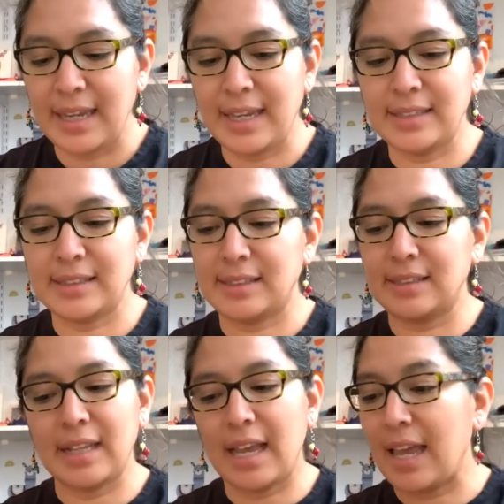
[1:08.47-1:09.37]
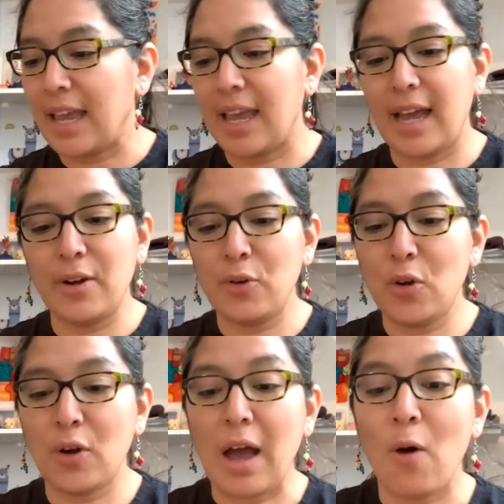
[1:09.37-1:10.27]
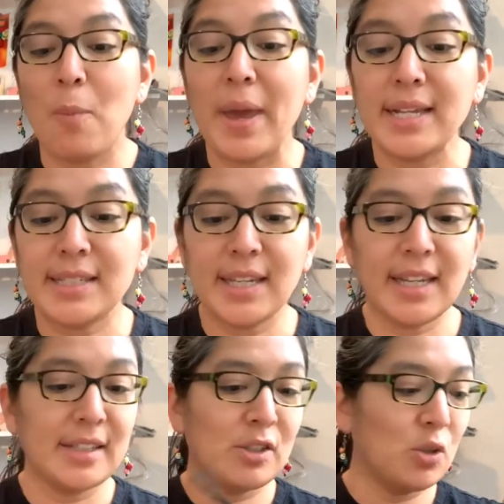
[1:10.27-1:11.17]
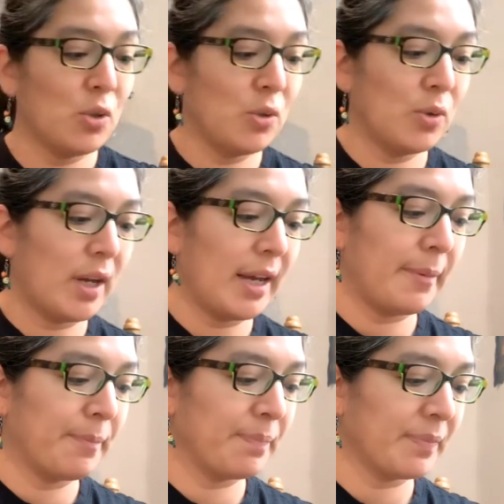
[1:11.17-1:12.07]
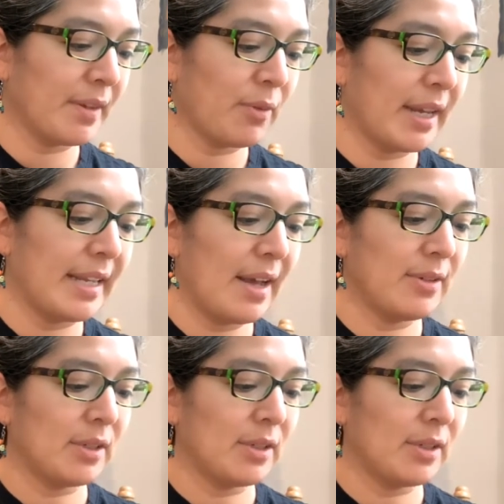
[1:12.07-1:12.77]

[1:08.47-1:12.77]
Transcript: and I don't know how basic is you um, right now.